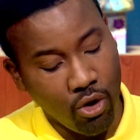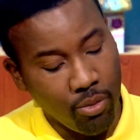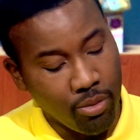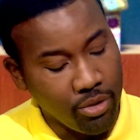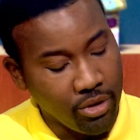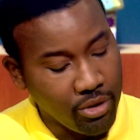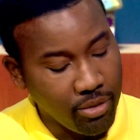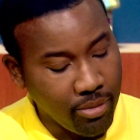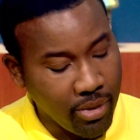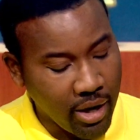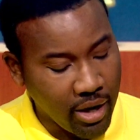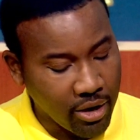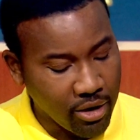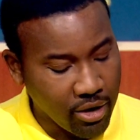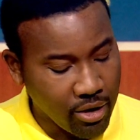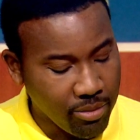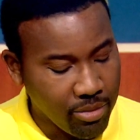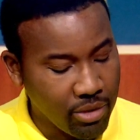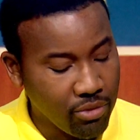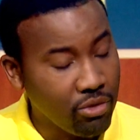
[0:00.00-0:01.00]
open the back
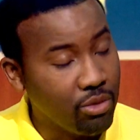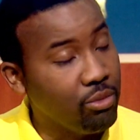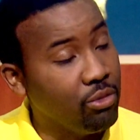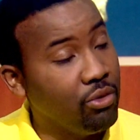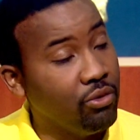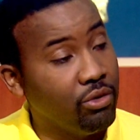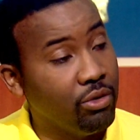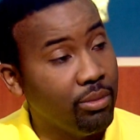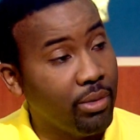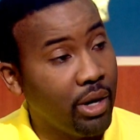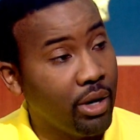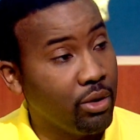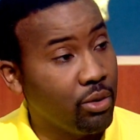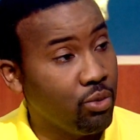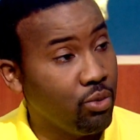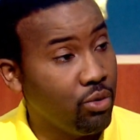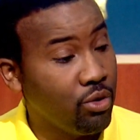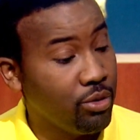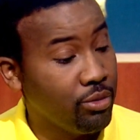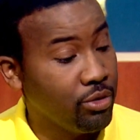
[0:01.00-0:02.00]
up and remove the
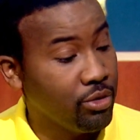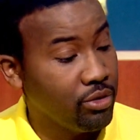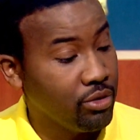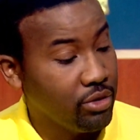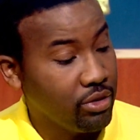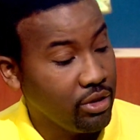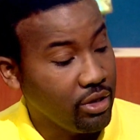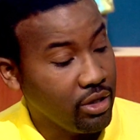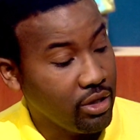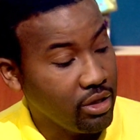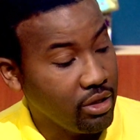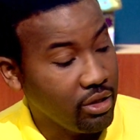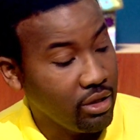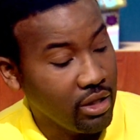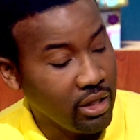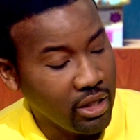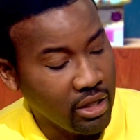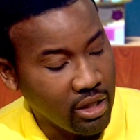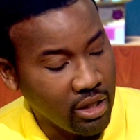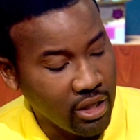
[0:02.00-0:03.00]
bottle warmer
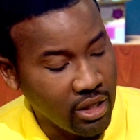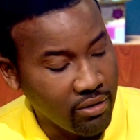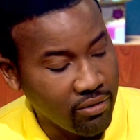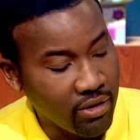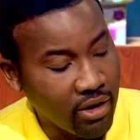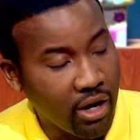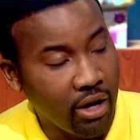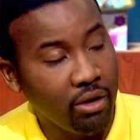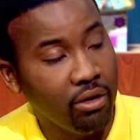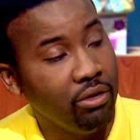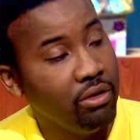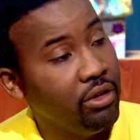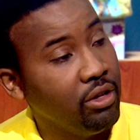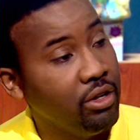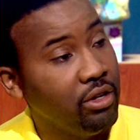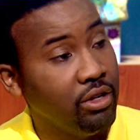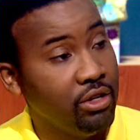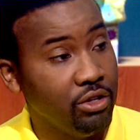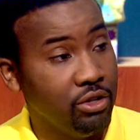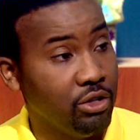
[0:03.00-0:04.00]
and leave it out, and
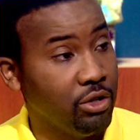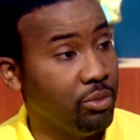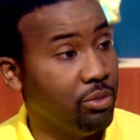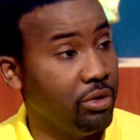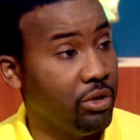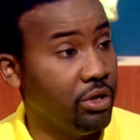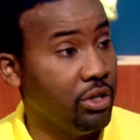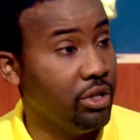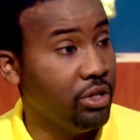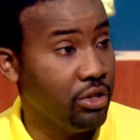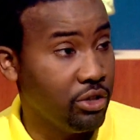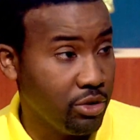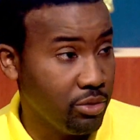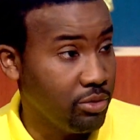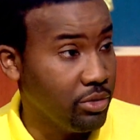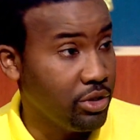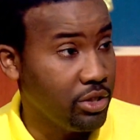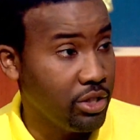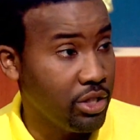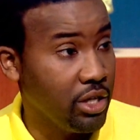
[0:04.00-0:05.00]
then you can put it into a
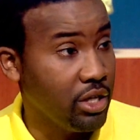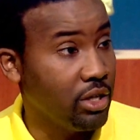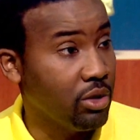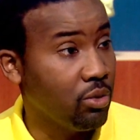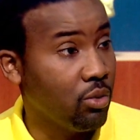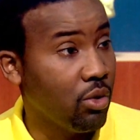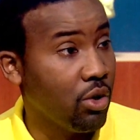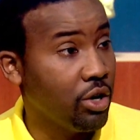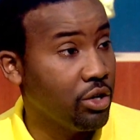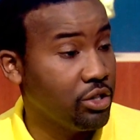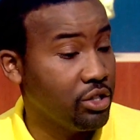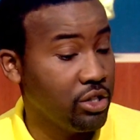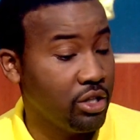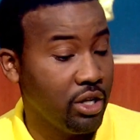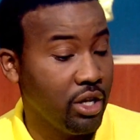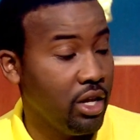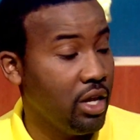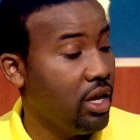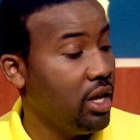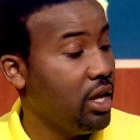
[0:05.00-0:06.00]
machine and wash it.
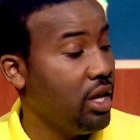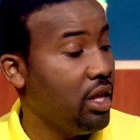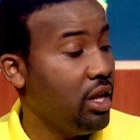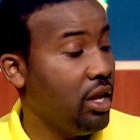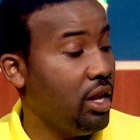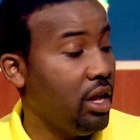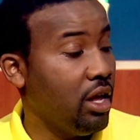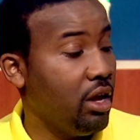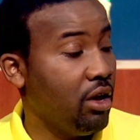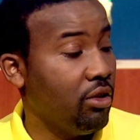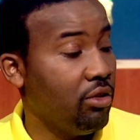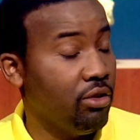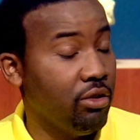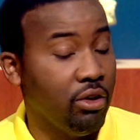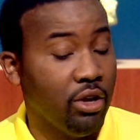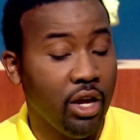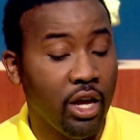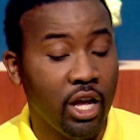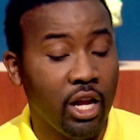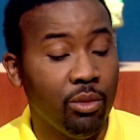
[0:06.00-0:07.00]
Now,
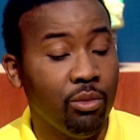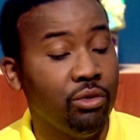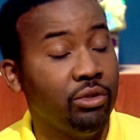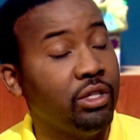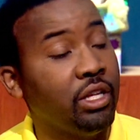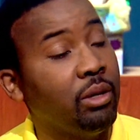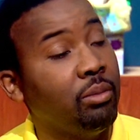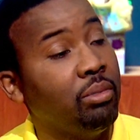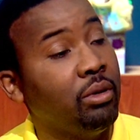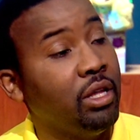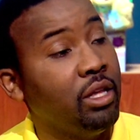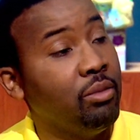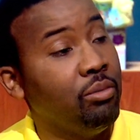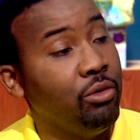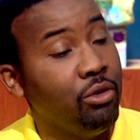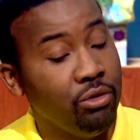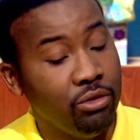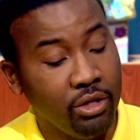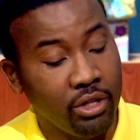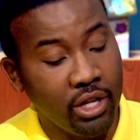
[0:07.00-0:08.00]
the animals that play
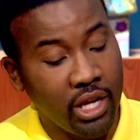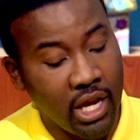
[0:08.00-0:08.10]
music,